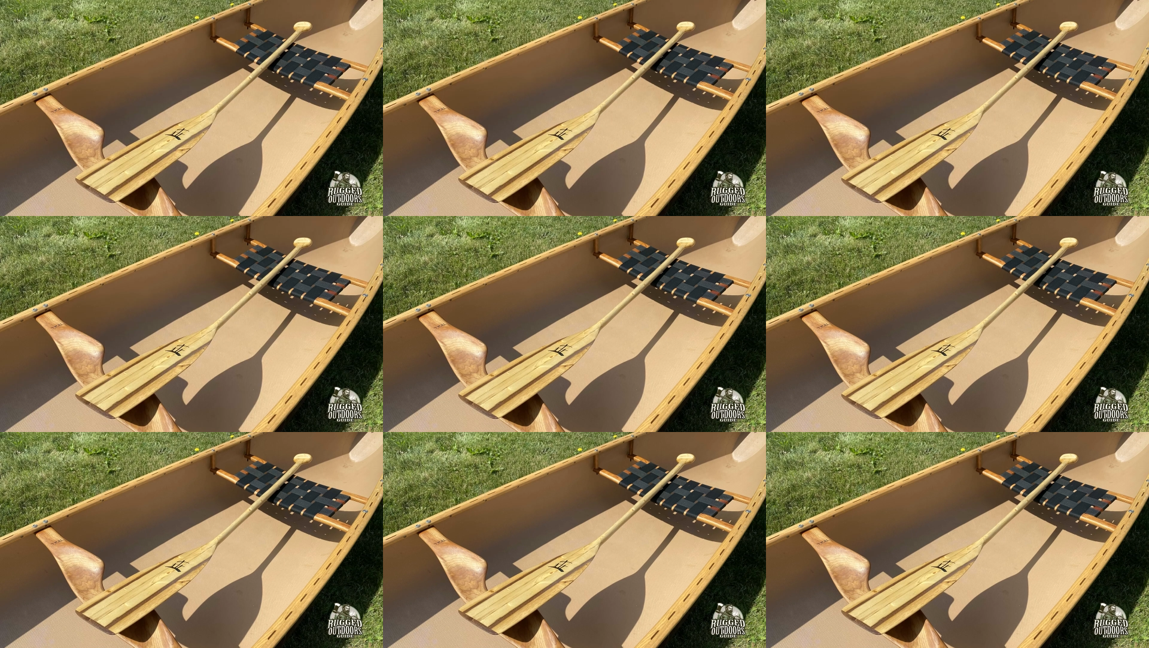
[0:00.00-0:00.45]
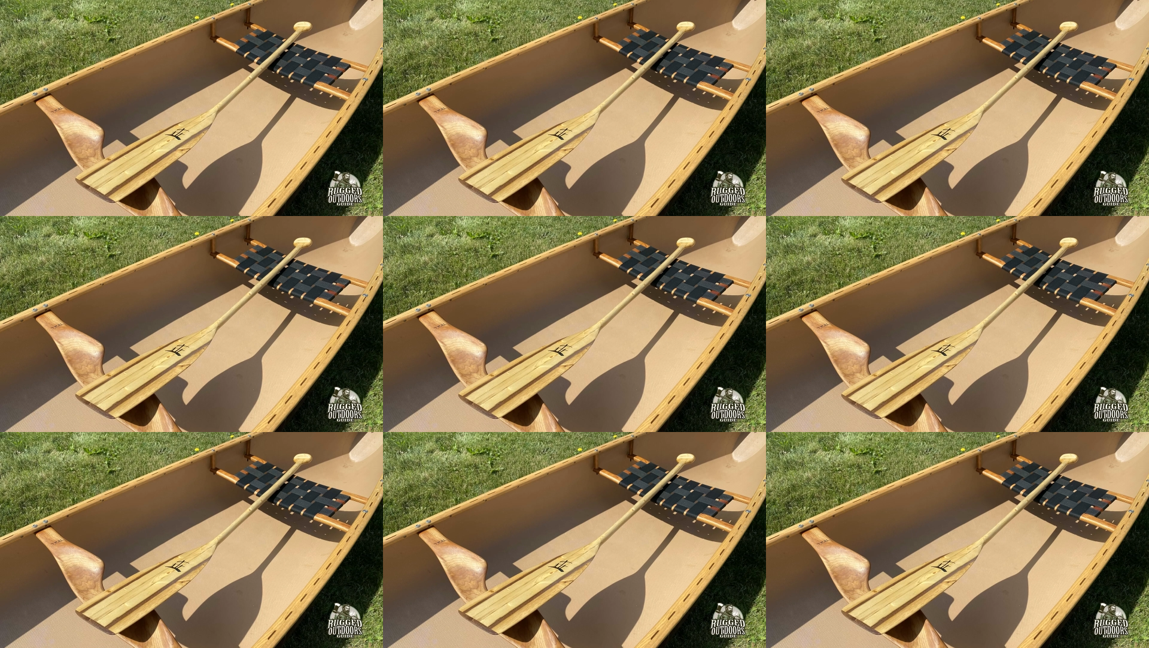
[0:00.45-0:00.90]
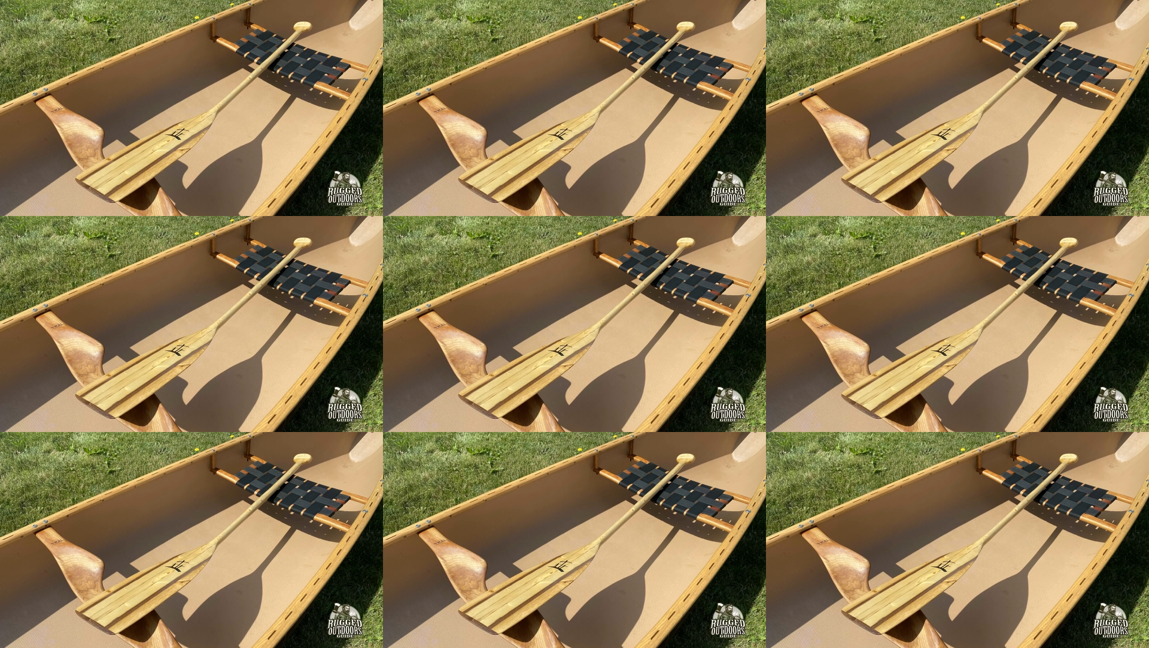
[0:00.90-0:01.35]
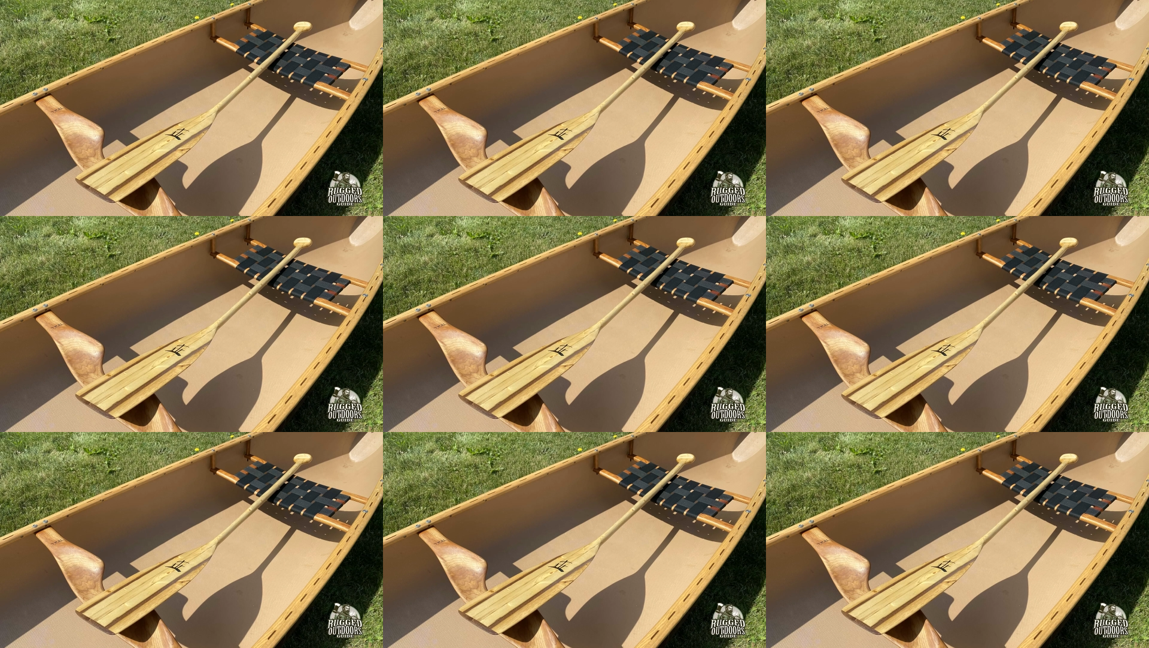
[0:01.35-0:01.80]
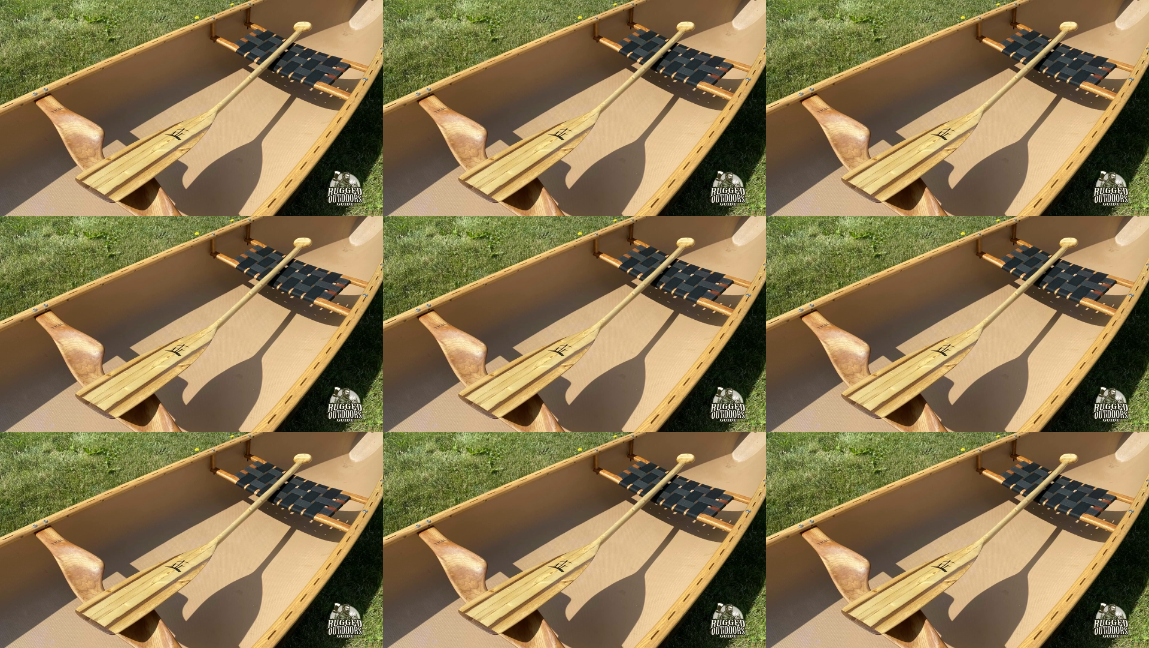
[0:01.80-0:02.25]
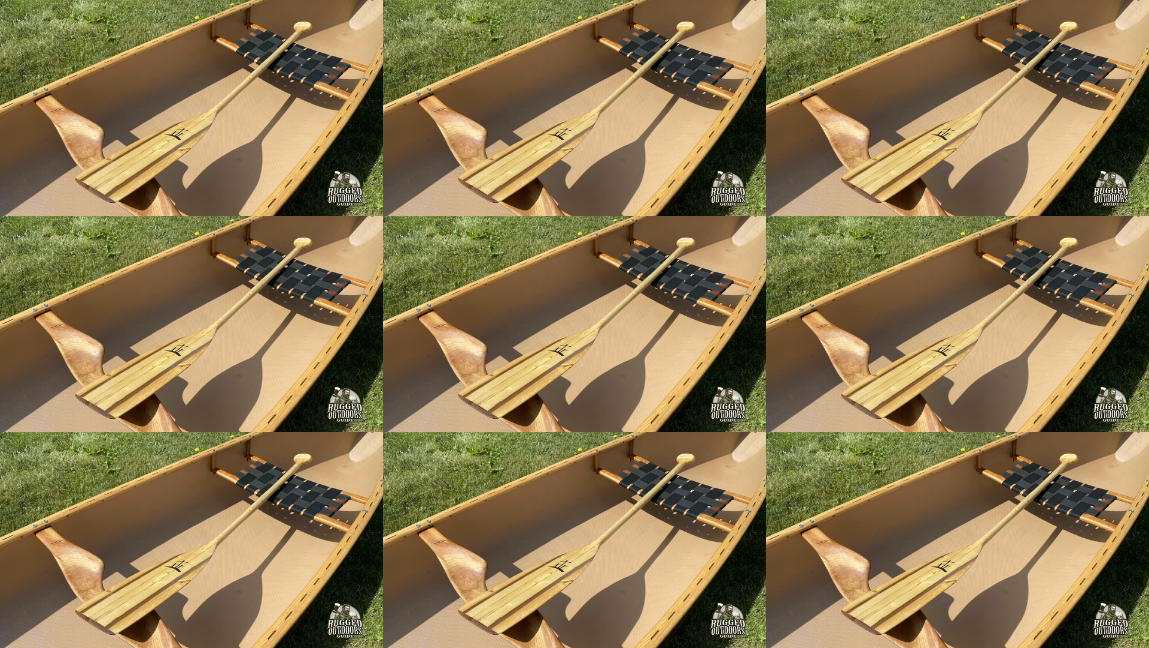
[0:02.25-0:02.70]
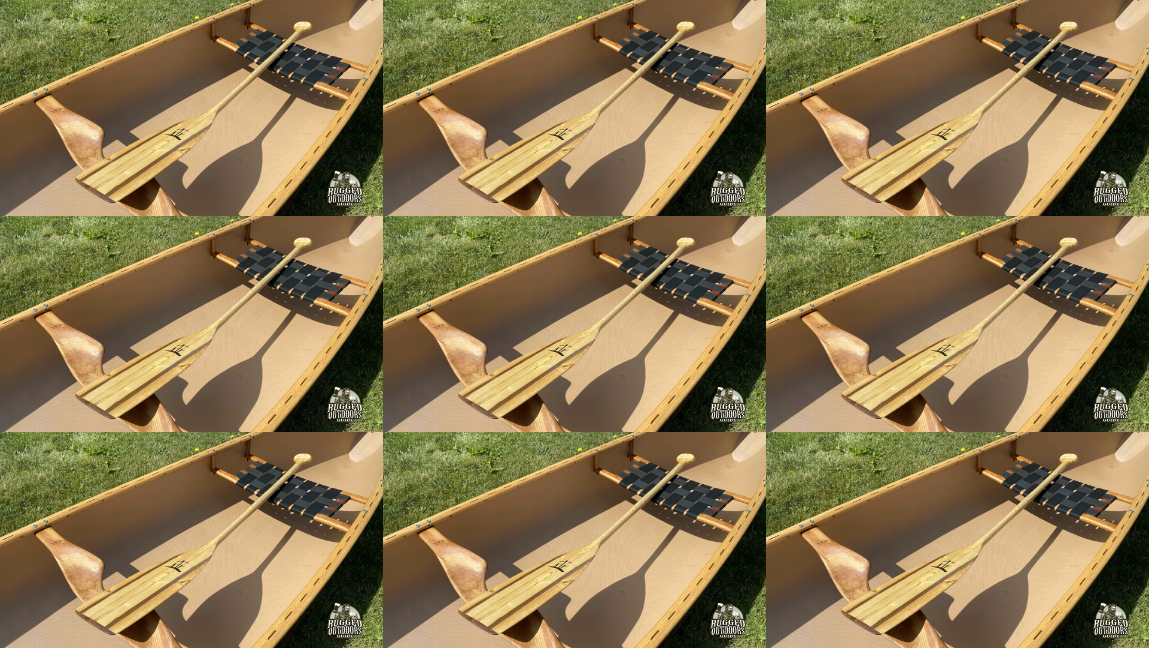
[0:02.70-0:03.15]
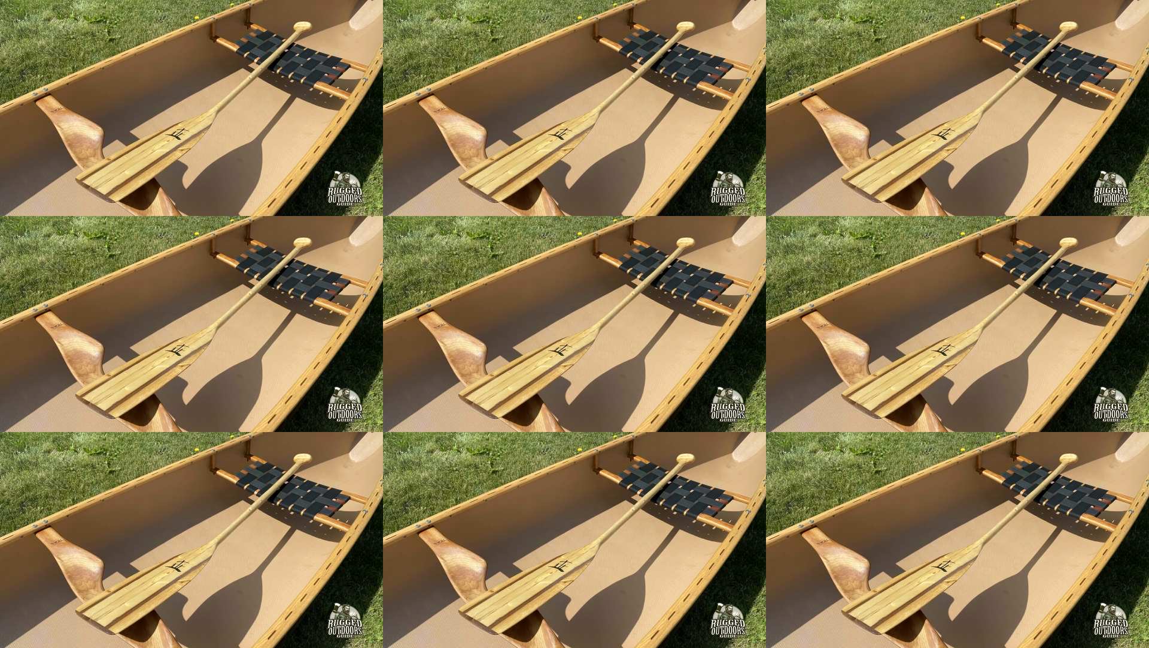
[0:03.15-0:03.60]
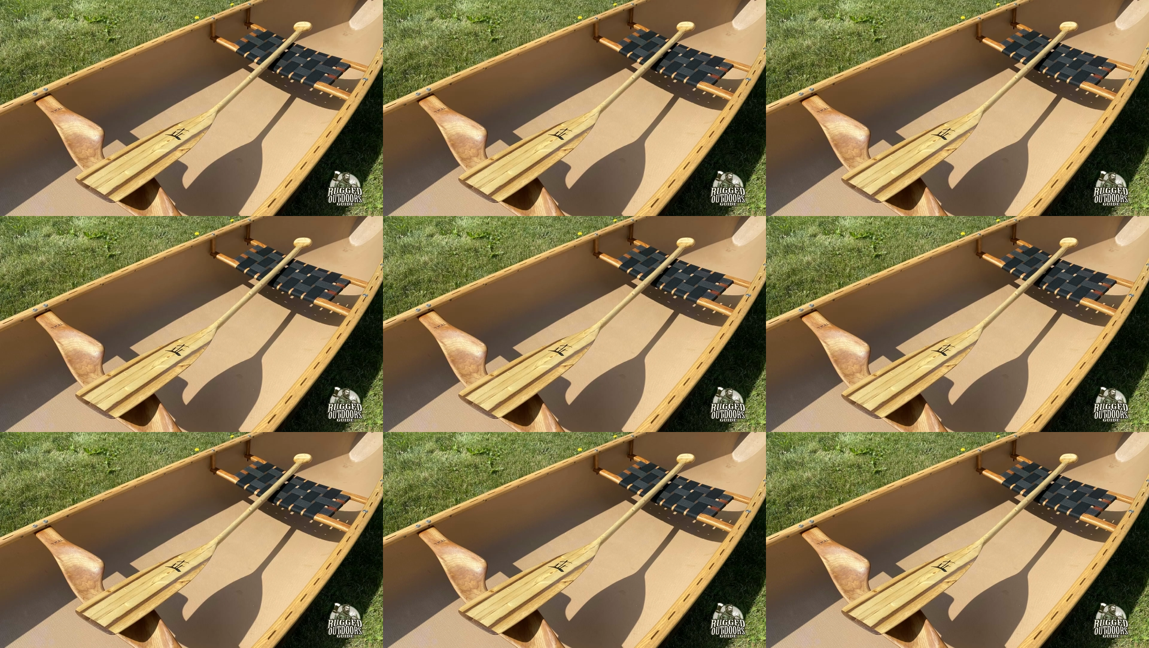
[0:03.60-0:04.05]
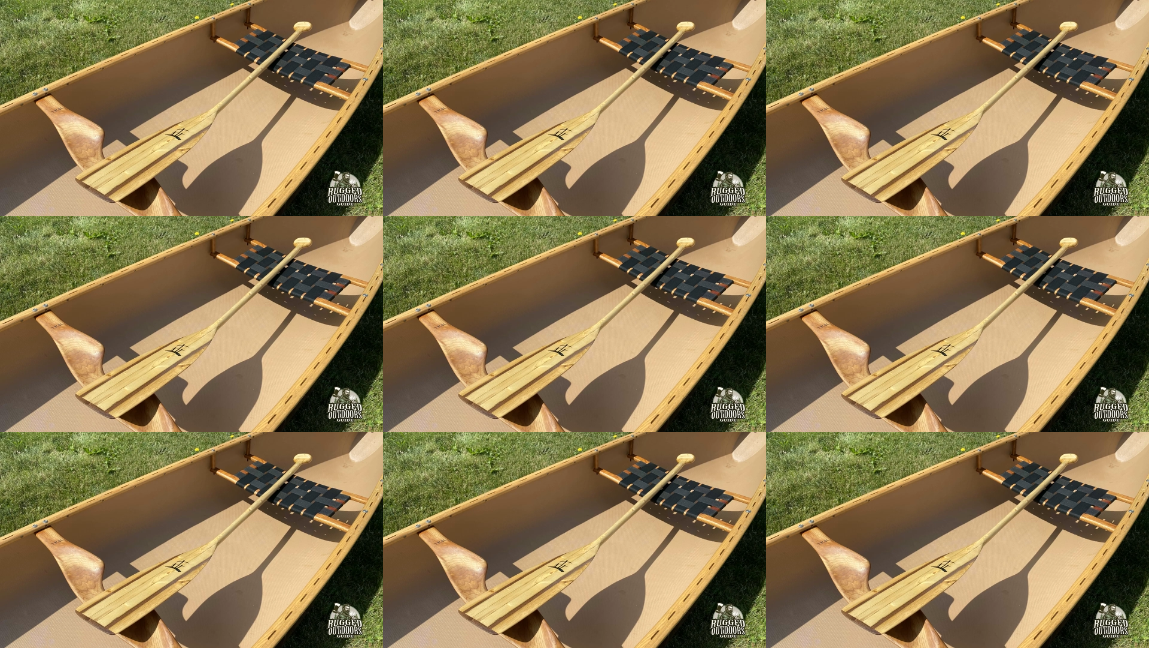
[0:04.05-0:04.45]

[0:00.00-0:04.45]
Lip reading: [unreadable: no face in view]